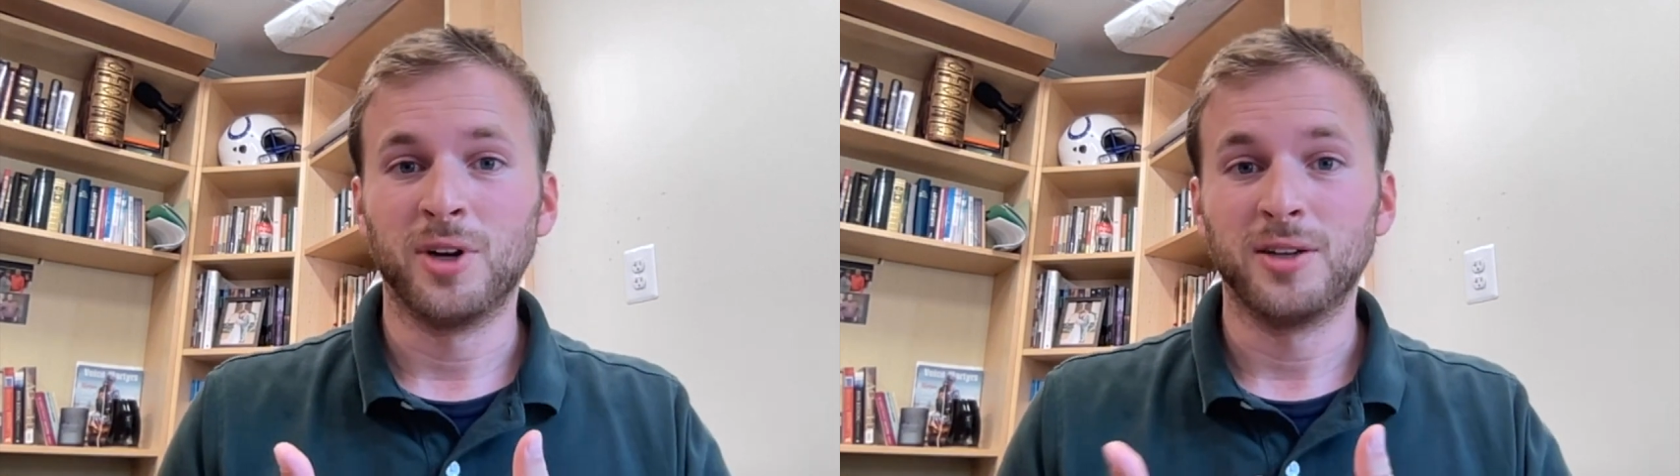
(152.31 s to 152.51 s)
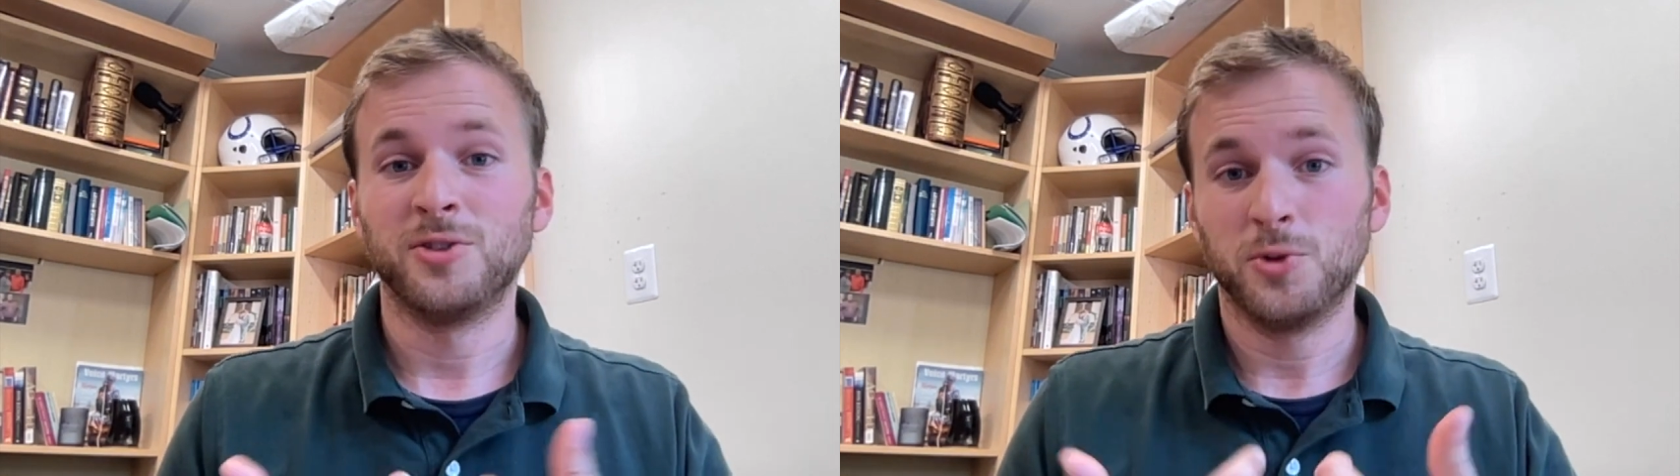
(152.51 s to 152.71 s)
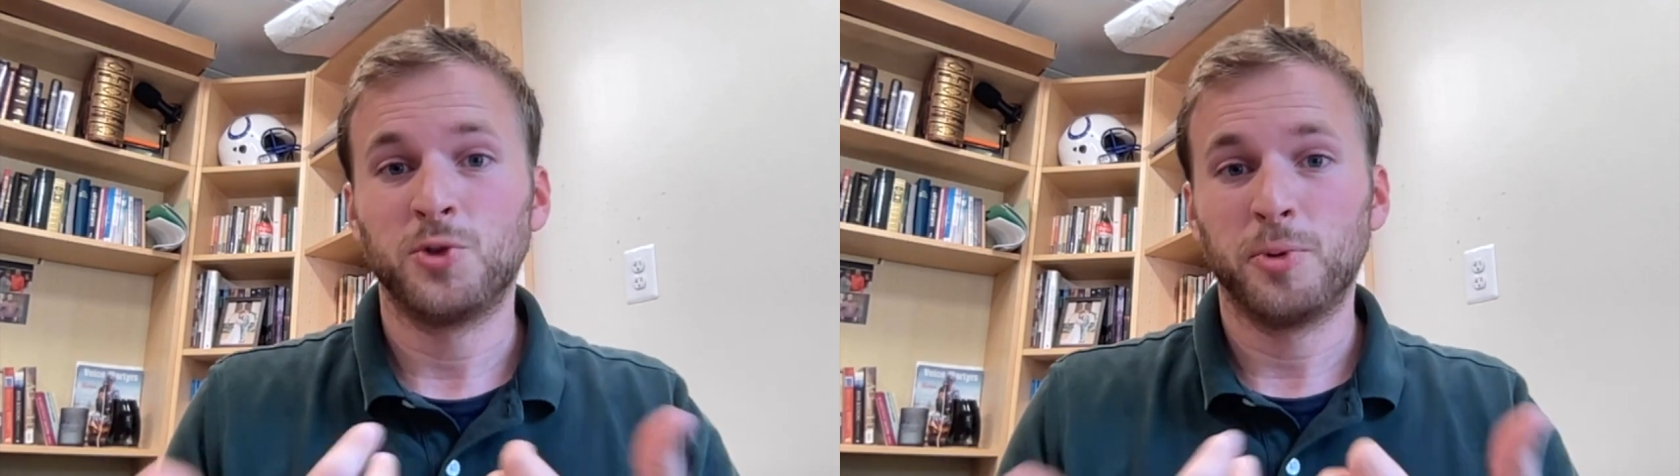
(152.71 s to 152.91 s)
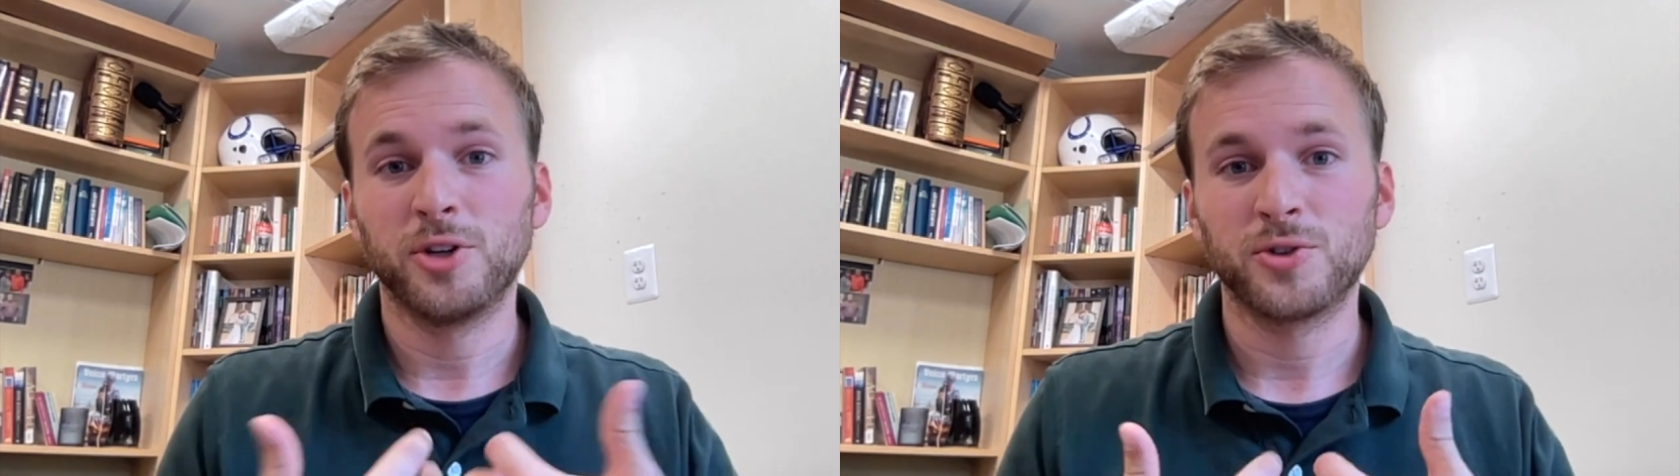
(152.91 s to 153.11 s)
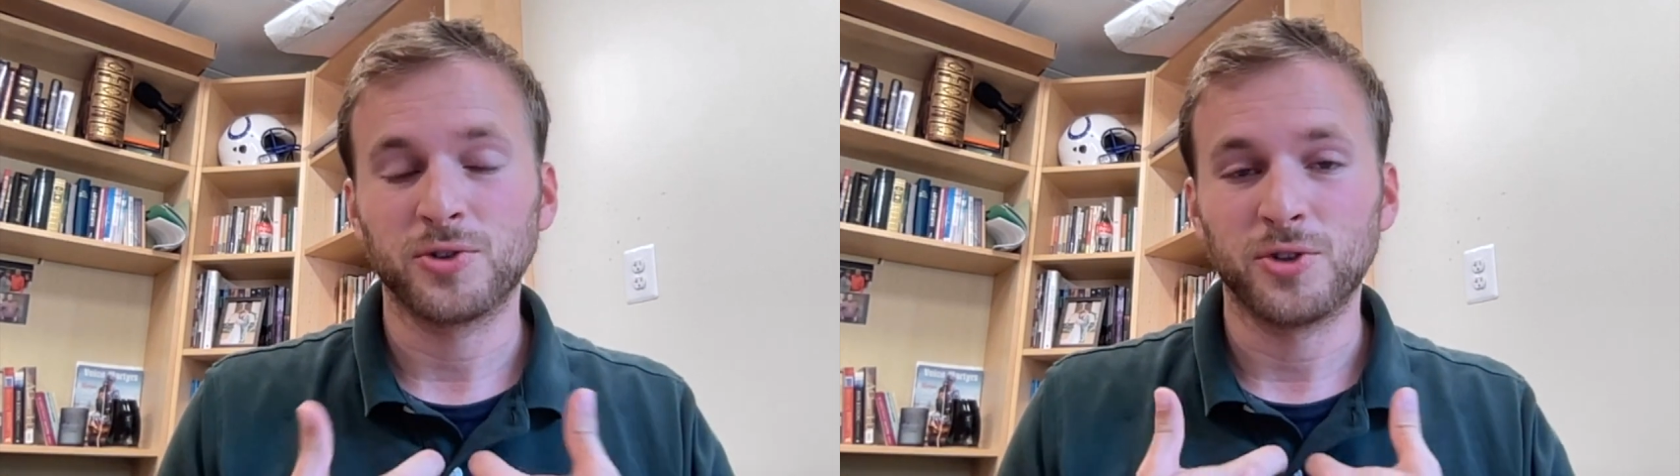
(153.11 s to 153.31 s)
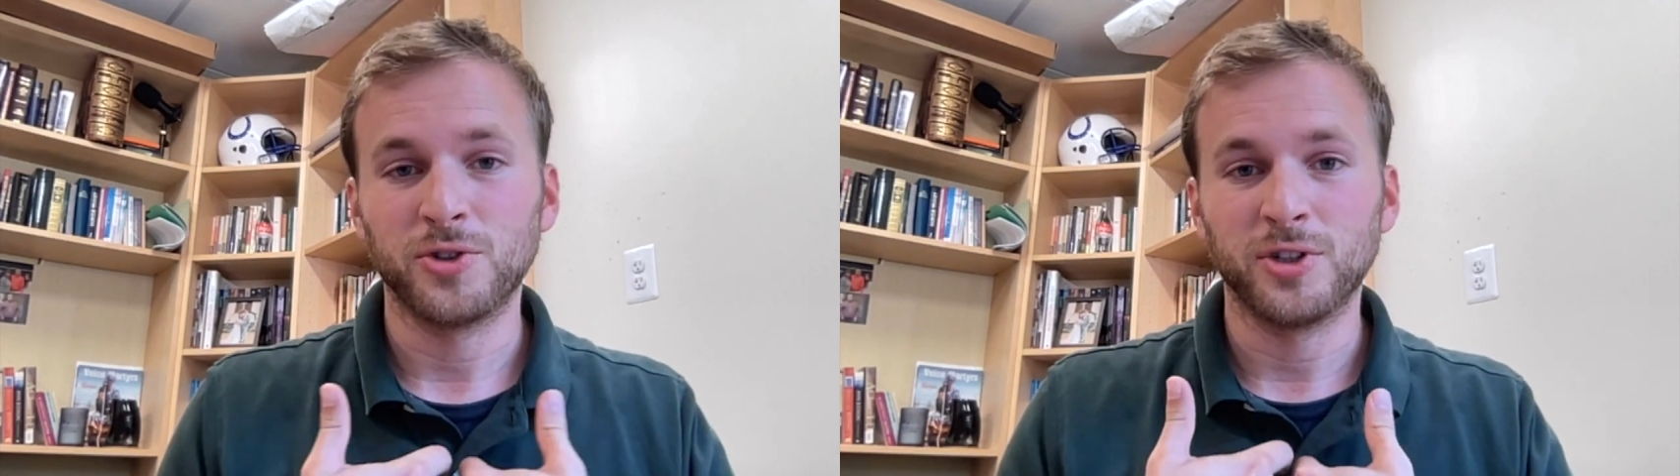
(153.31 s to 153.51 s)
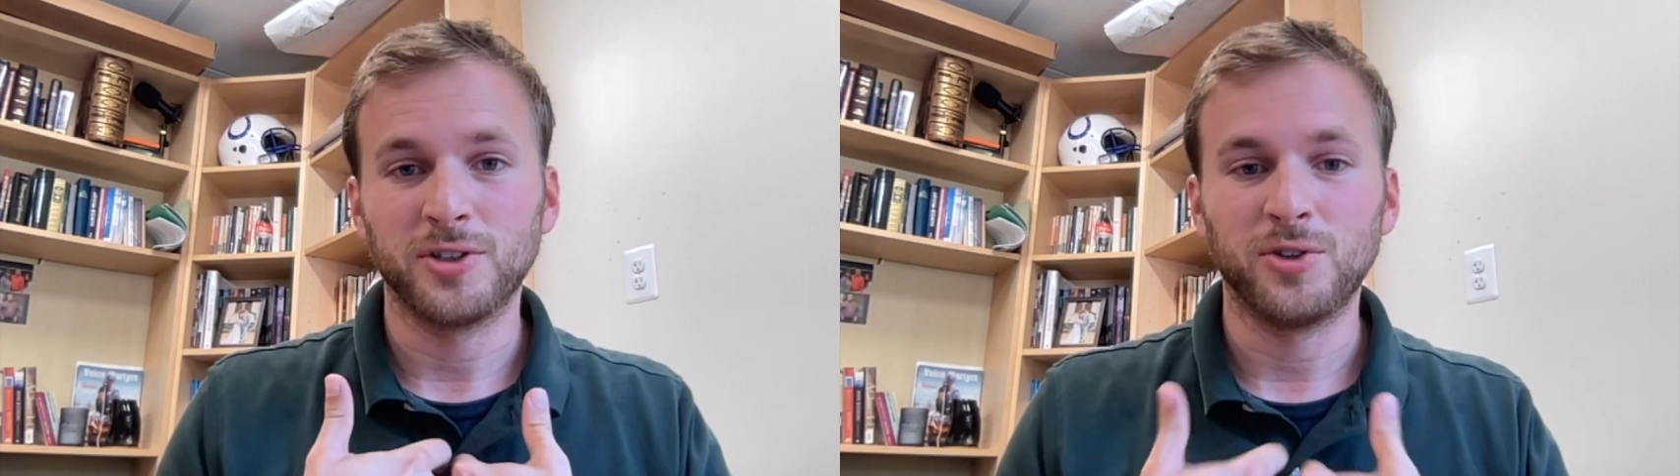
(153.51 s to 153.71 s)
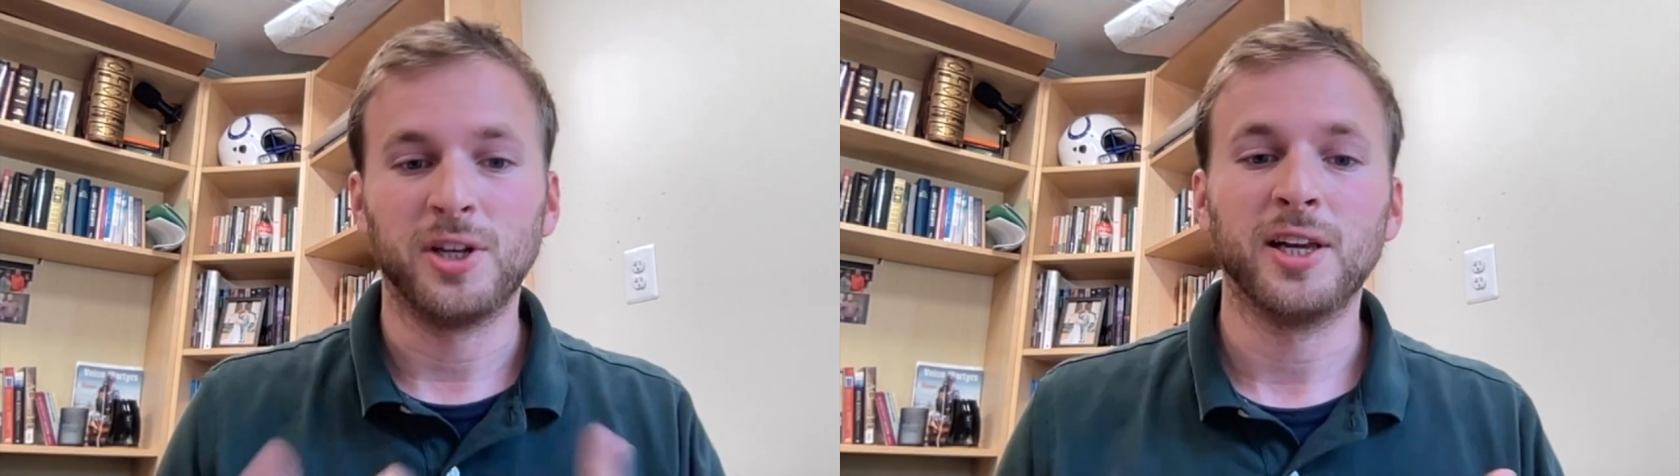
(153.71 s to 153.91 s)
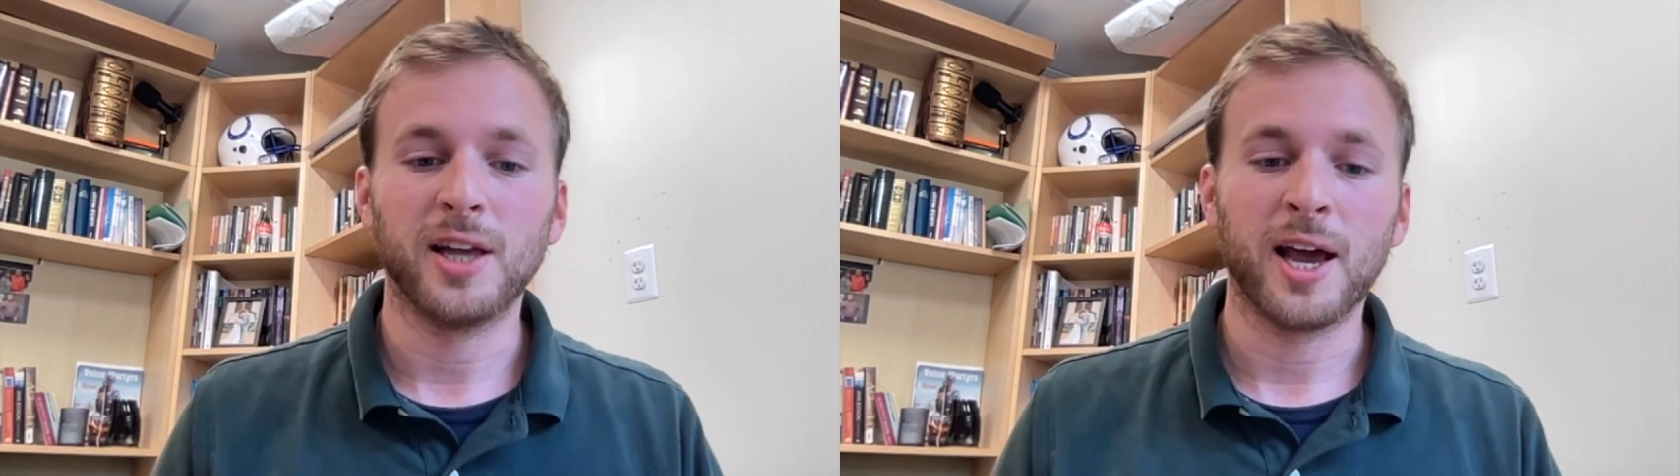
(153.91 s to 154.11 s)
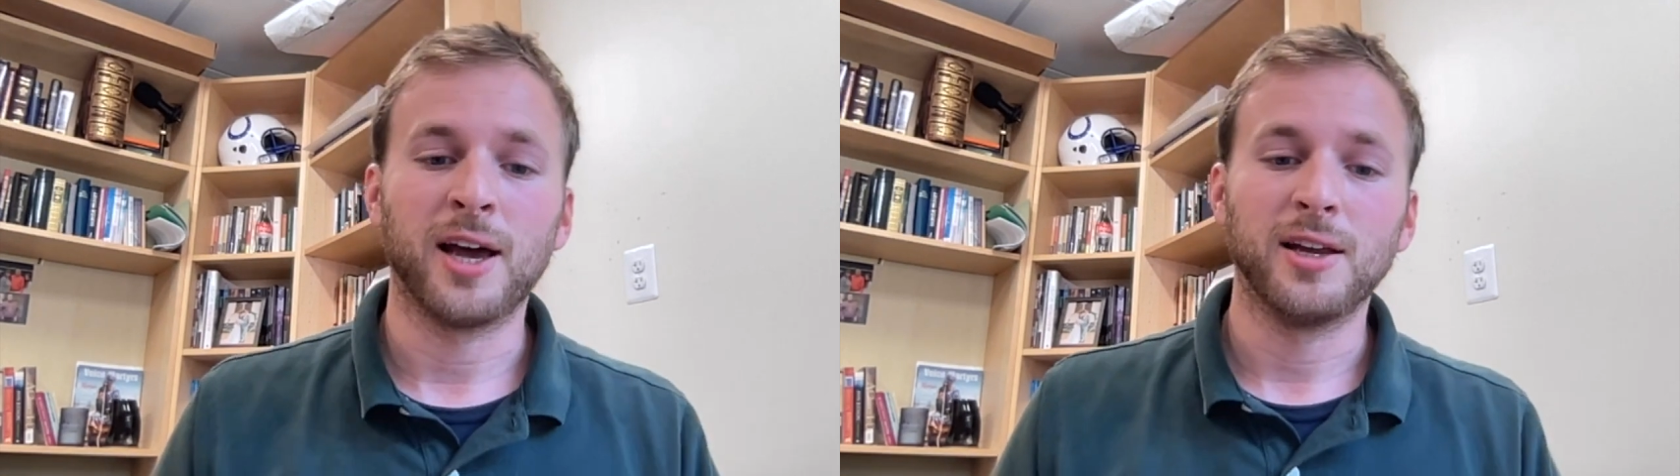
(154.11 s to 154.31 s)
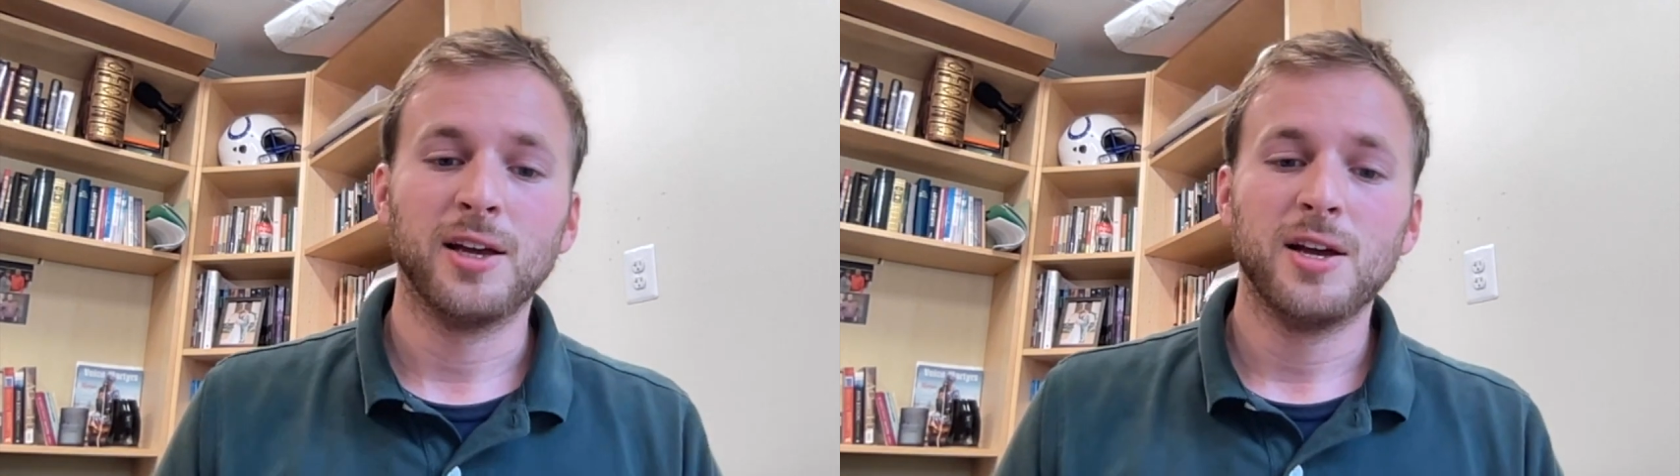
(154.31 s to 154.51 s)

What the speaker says: spiritual surgery to get at